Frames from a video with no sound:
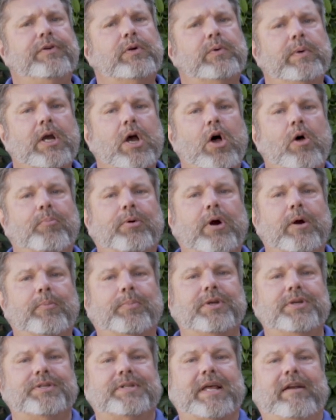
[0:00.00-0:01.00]
viewing all
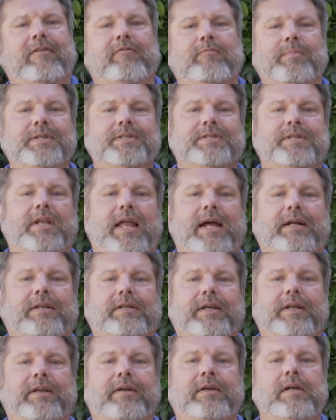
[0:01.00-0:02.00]
properties that have been
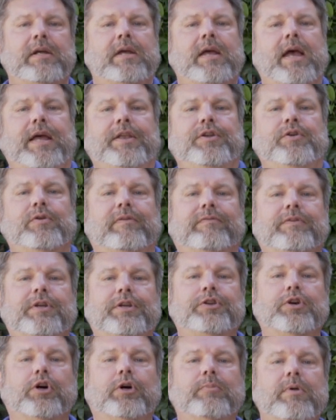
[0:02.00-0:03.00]
selected, and you have
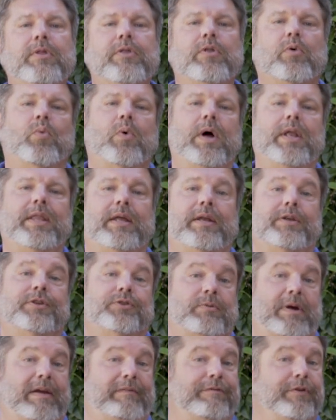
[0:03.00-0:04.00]
determined the one that
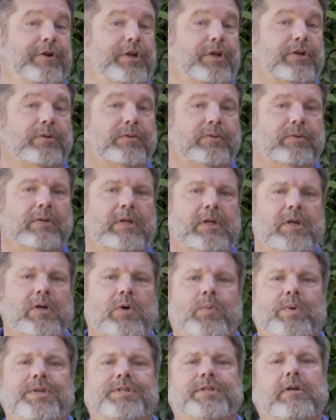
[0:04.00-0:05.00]
is right for you,
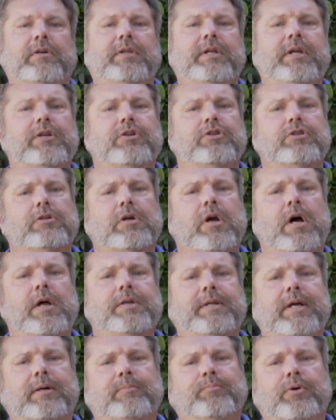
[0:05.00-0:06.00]
we start the initial
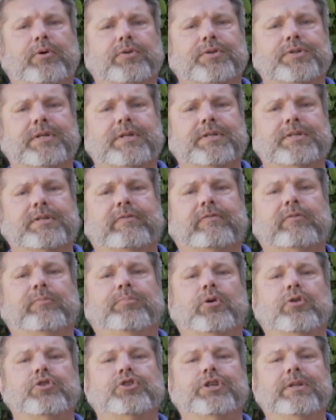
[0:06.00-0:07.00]
contact process of
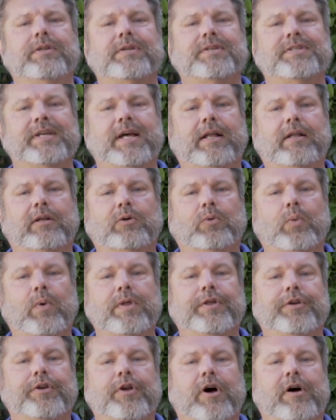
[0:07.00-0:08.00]
approaching the seller
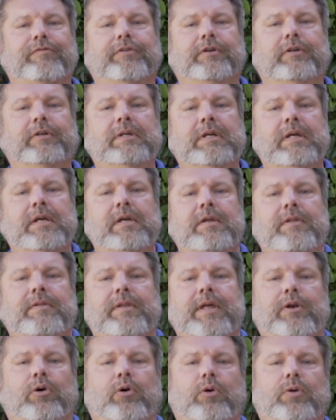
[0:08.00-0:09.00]
with an offer
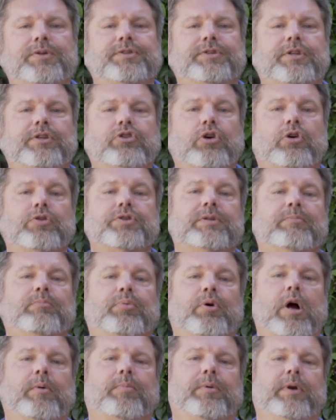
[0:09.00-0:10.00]
that holds the chosen
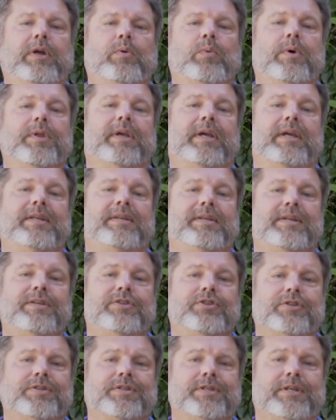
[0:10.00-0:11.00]
property with
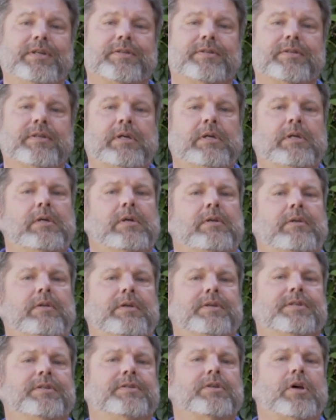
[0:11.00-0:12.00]
contingencies.
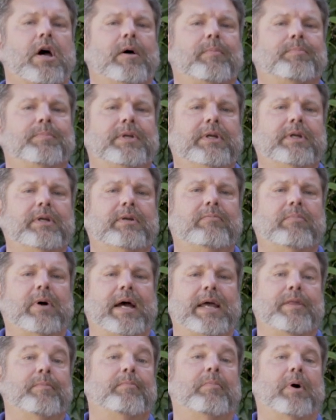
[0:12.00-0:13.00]
This is opted
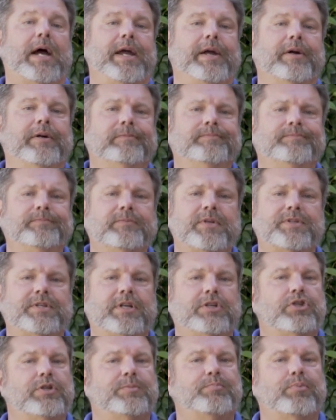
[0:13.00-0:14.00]
by the buyer,
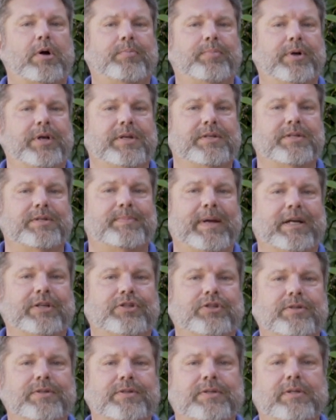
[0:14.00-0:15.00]
such as property
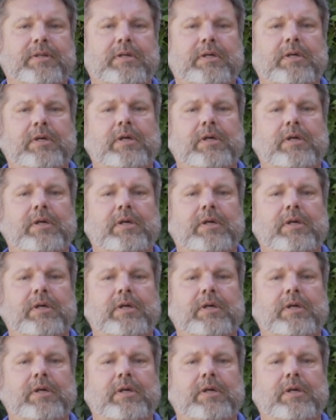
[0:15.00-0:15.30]
inspections.